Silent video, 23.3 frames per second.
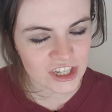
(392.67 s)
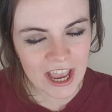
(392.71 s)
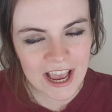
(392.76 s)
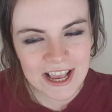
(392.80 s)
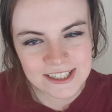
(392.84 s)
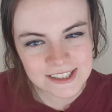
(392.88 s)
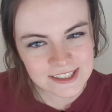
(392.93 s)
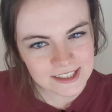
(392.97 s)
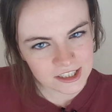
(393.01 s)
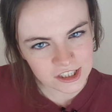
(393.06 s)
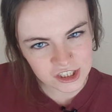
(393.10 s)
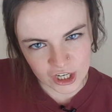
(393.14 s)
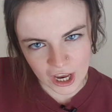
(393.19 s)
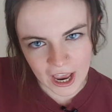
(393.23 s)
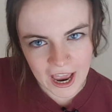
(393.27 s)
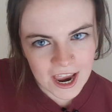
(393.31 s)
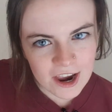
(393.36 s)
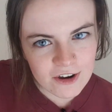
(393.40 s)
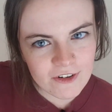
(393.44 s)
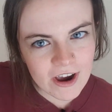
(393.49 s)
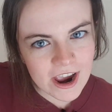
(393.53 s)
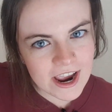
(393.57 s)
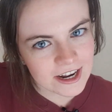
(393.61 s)
Yes, the
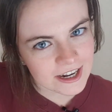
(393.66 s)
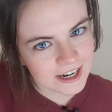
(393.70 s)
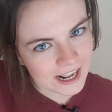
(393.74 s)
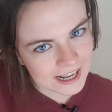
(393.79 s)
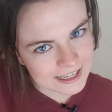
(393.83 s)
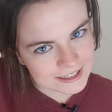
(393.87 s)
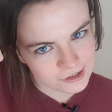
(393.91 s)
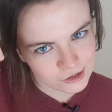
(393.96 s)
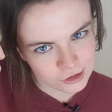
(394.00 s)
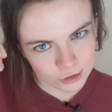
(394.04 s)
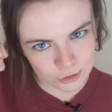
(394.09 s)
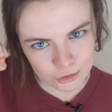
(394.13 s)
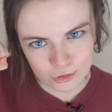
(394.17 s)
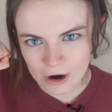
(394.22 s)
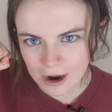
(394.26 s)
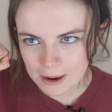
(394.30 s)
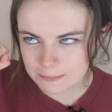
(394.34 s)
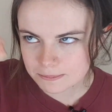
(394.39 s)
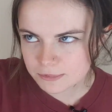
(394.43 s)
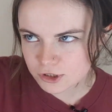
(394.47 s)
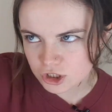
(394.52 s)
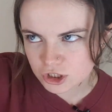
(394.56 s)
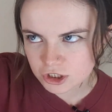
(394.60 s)
tirade against the cramps